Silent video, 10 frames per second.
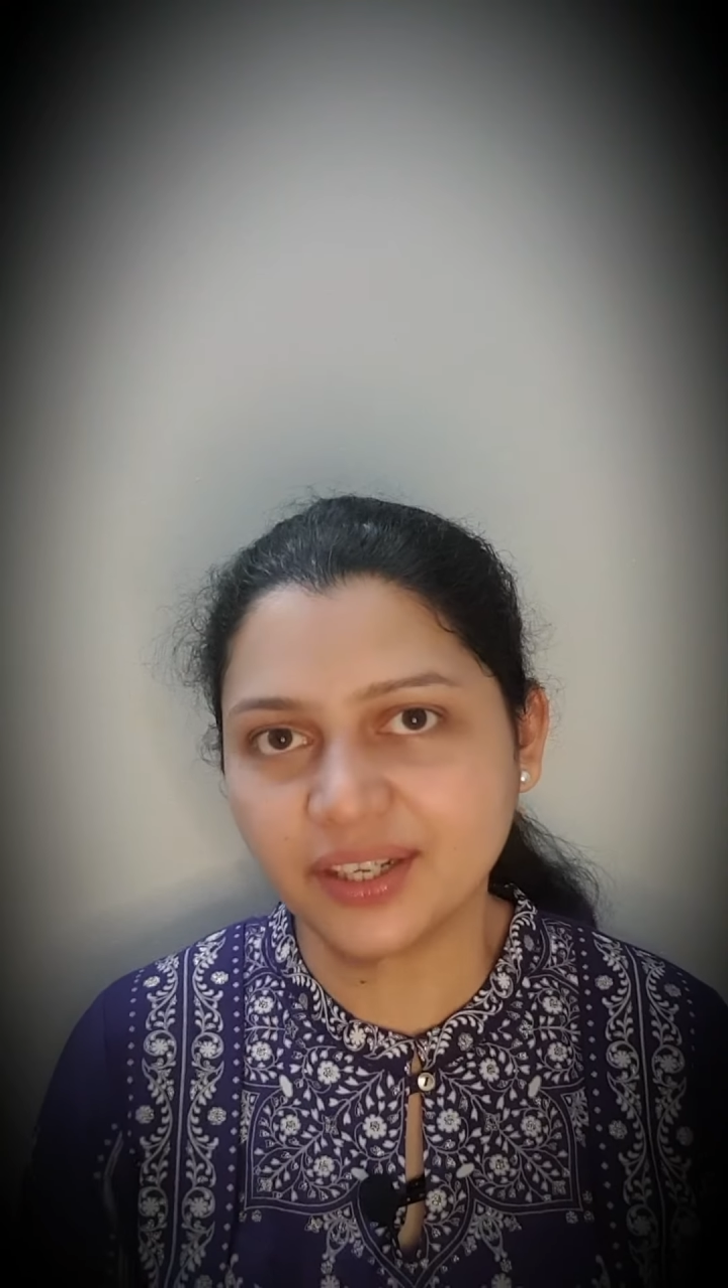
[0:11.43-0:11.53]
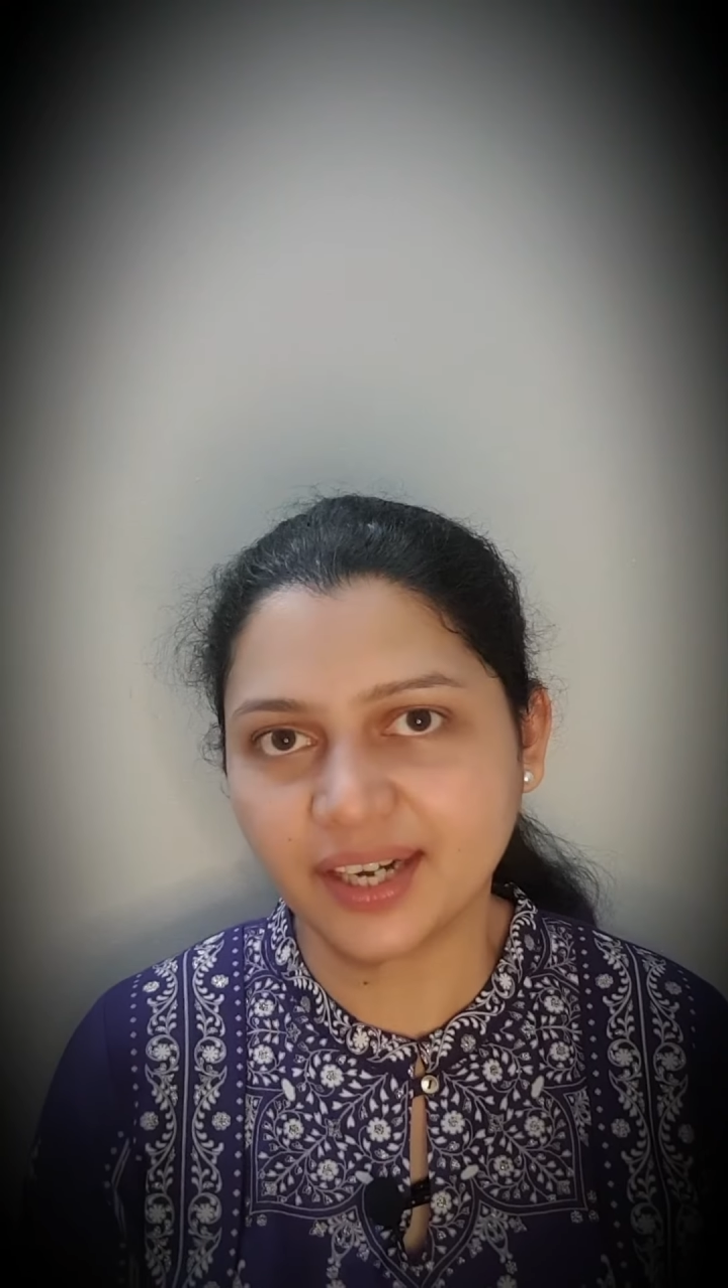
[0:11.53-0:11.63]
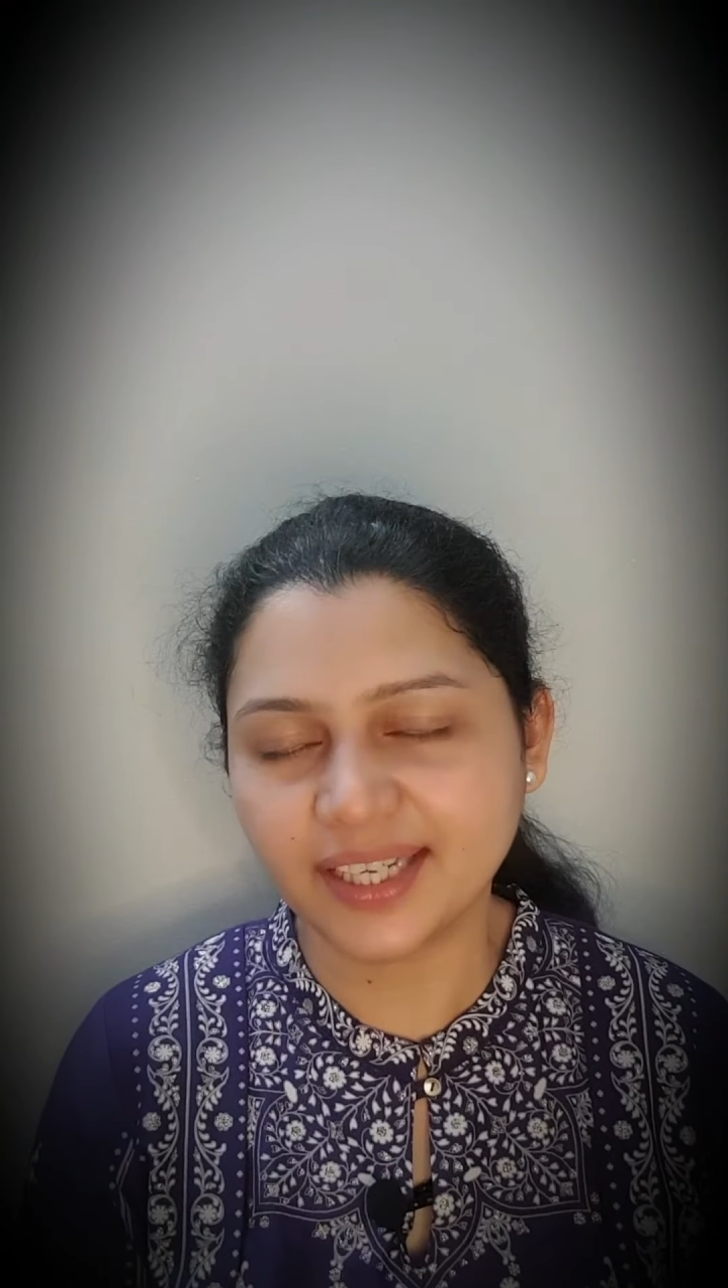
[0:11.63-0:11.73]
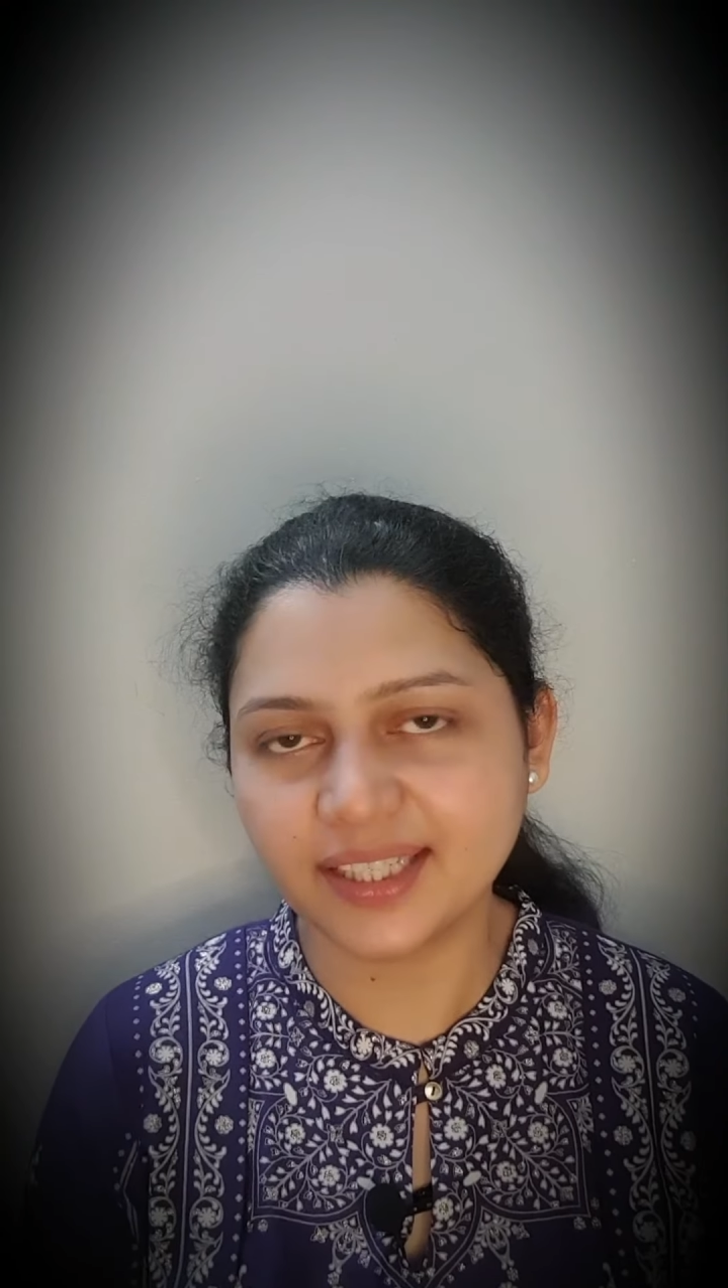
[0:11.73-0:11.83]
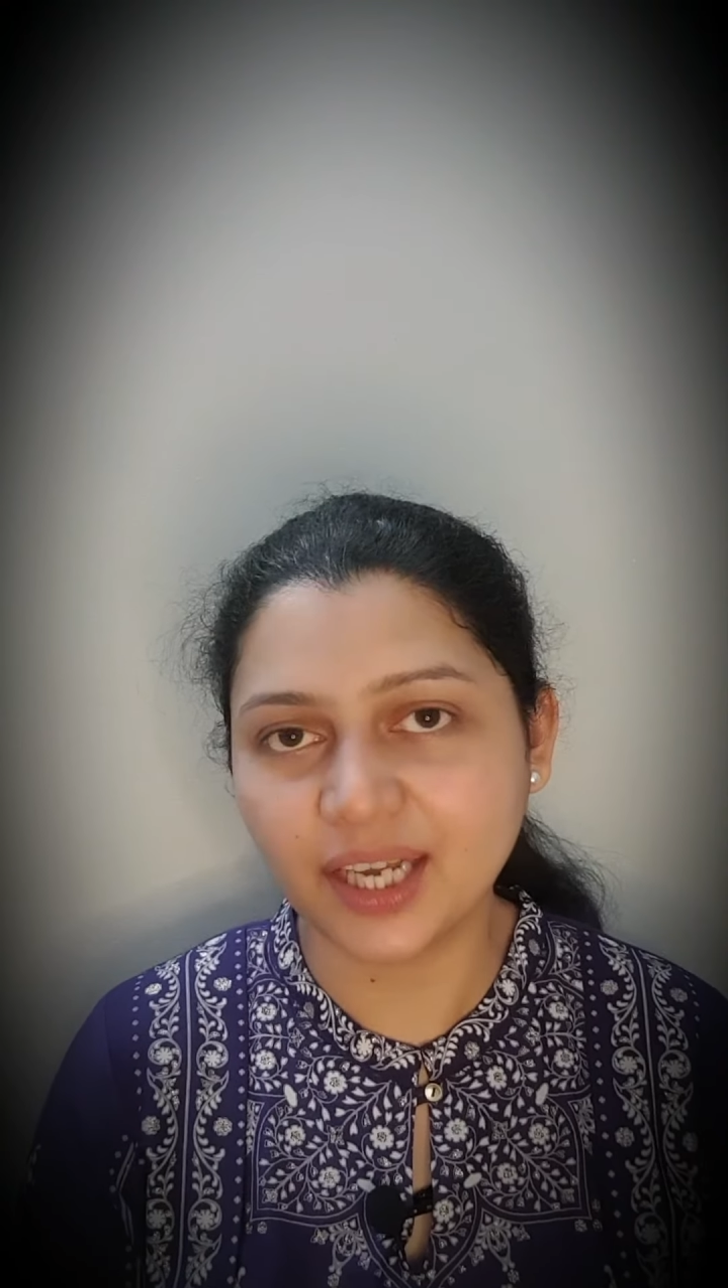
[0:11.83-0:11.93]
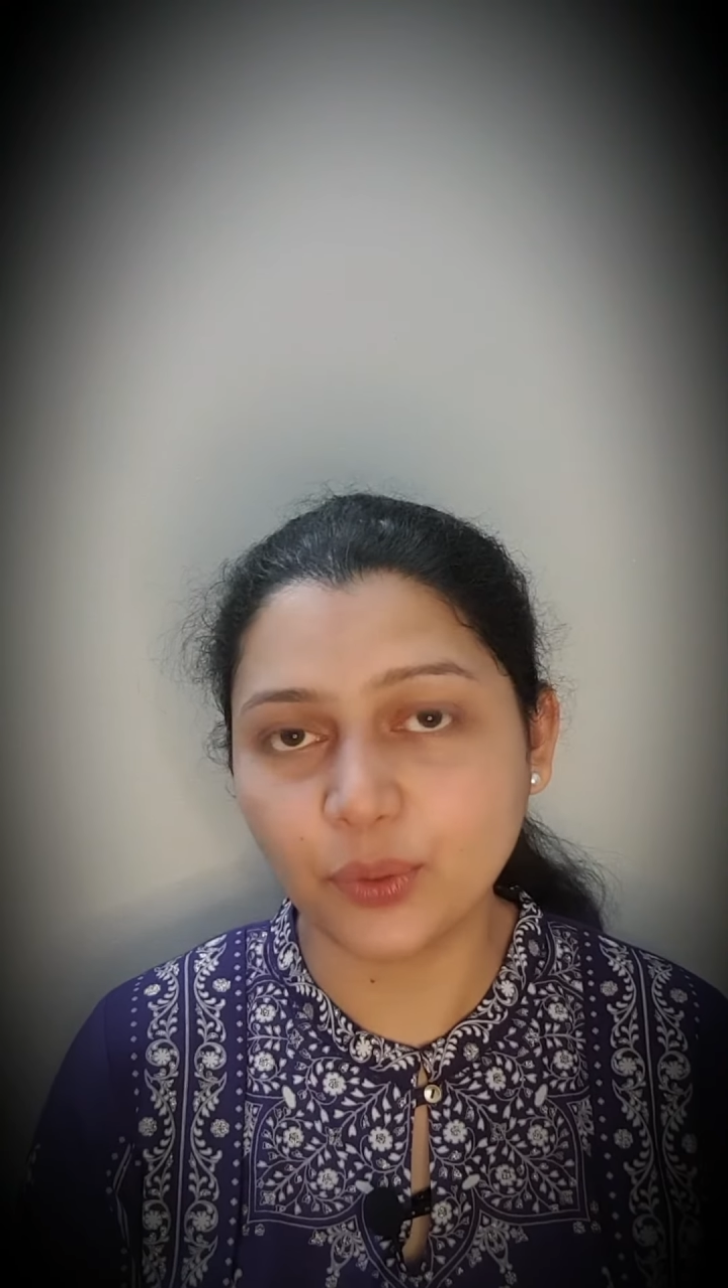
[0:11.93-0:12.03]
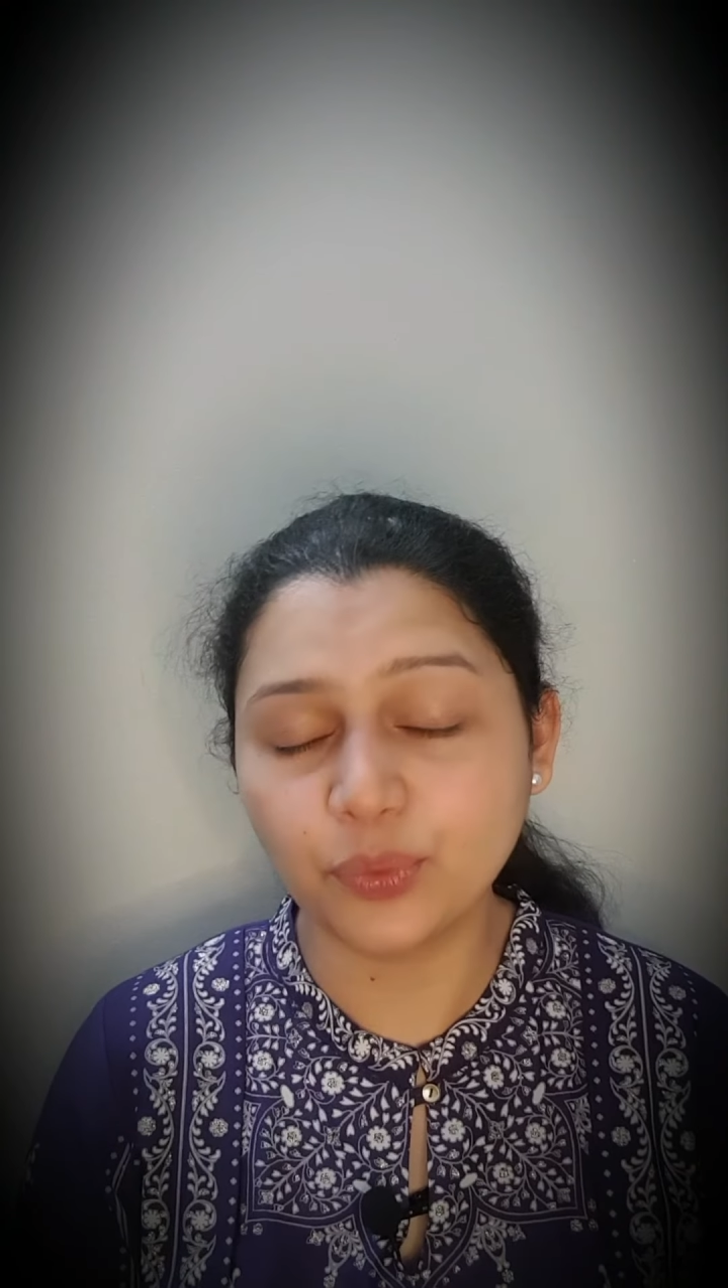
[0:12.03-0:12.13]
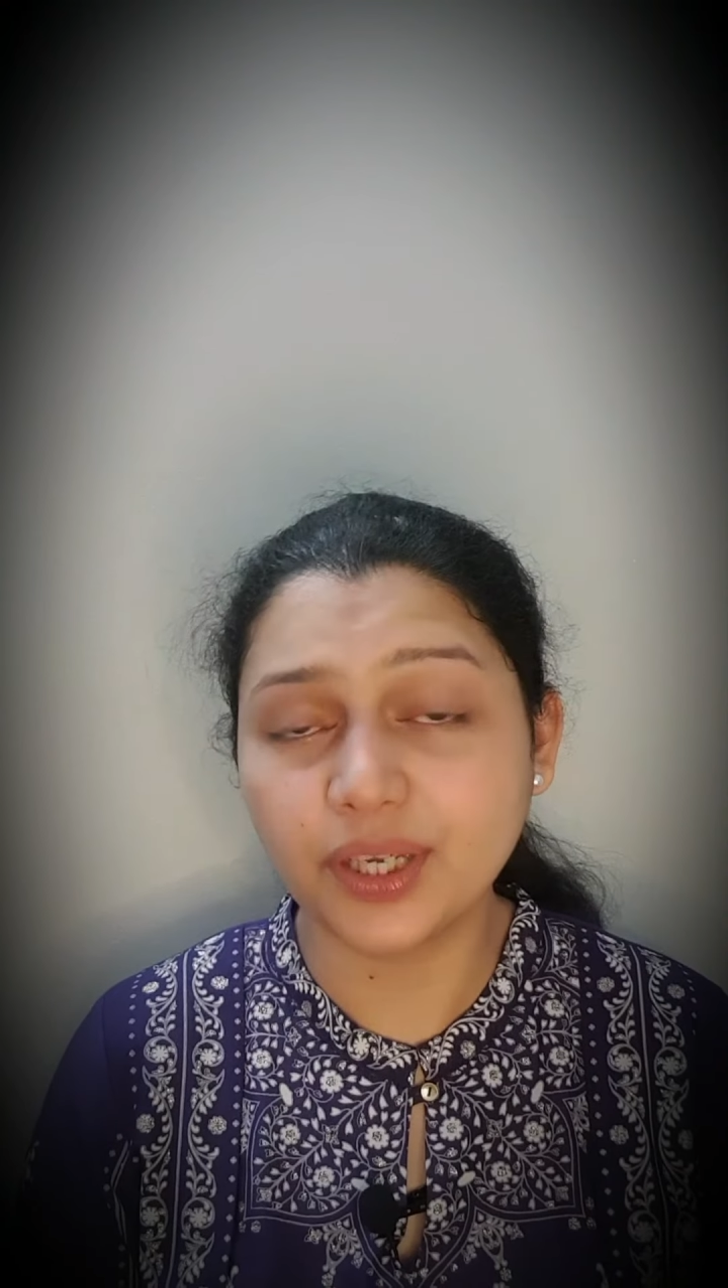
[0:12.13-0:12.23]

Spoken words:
right now